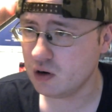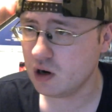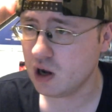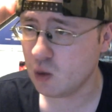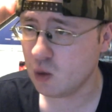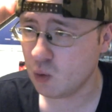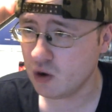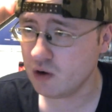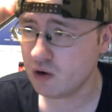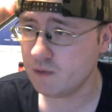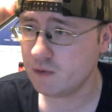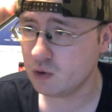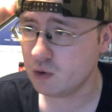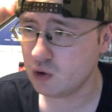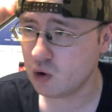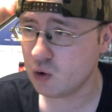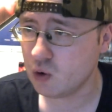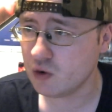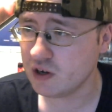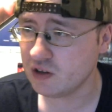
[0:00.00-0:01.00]
a wonderful
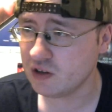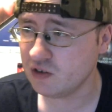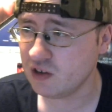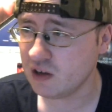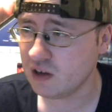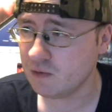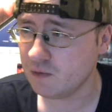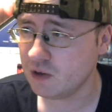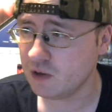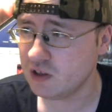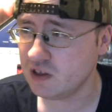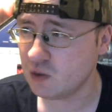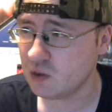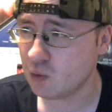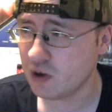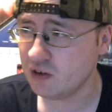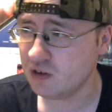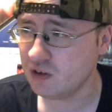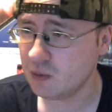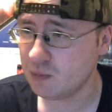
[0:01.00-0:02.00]
gory insane flick that
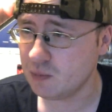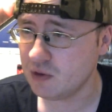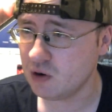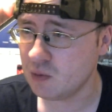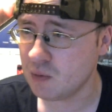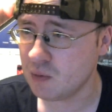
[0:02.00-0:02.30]
ranks up there